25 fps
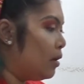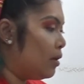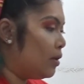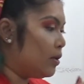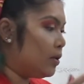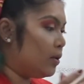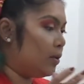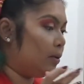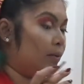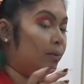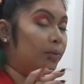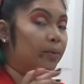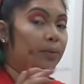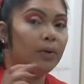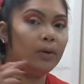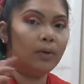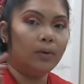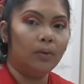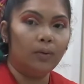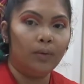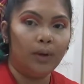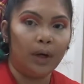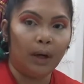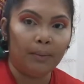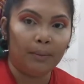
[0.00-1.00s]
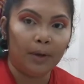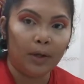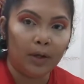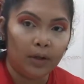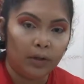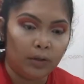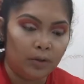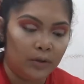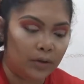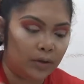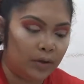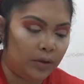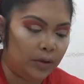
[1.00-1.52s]
So what I'm gonna
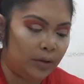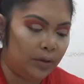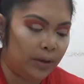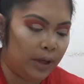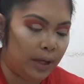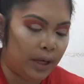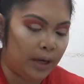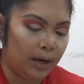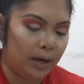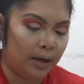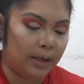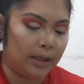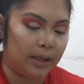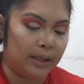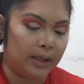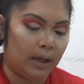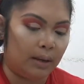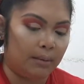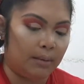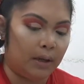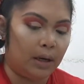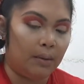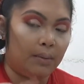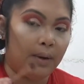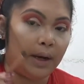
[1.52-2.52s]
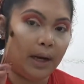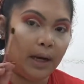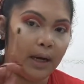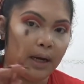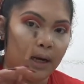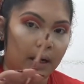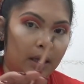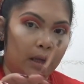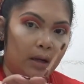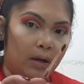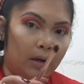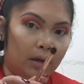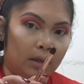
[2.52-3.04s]
do here is I'm gonna
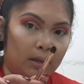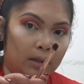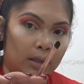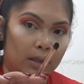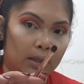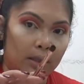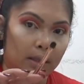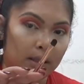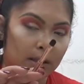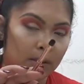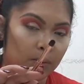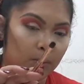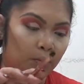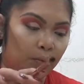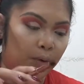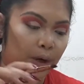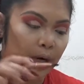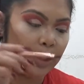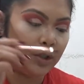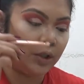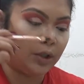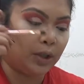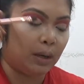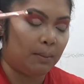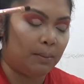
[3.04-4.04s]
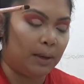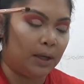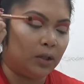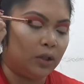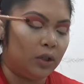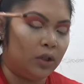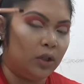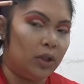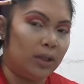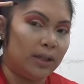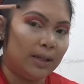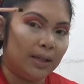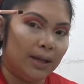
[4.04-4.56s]
pack it onto this brush, and I'm
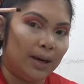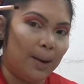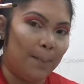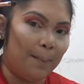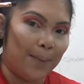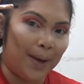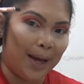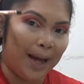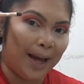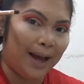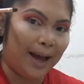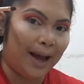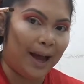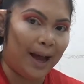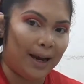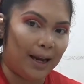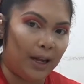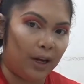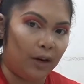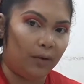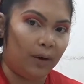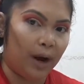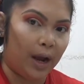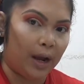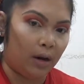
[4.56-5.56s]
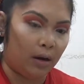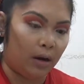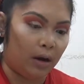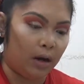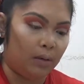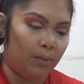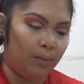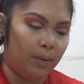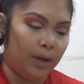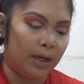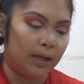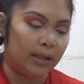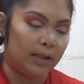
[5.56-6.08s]
actually just gonna pat it right
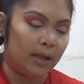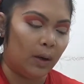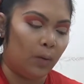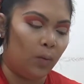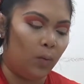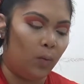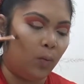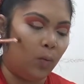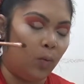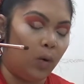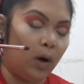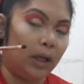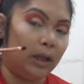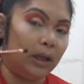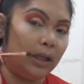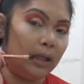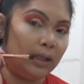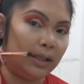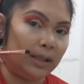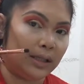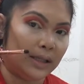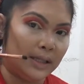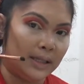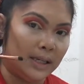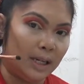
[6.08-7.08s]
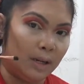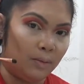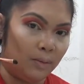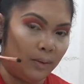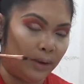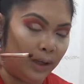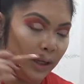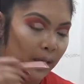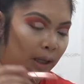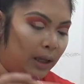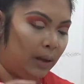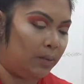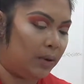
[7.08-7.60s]
on because I want this to stay
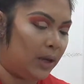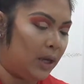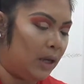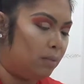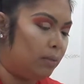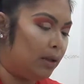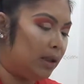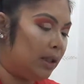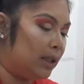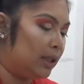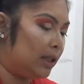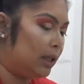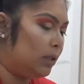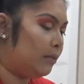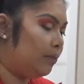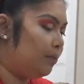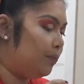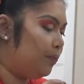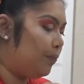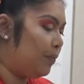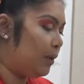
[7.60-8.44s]
really pigmented.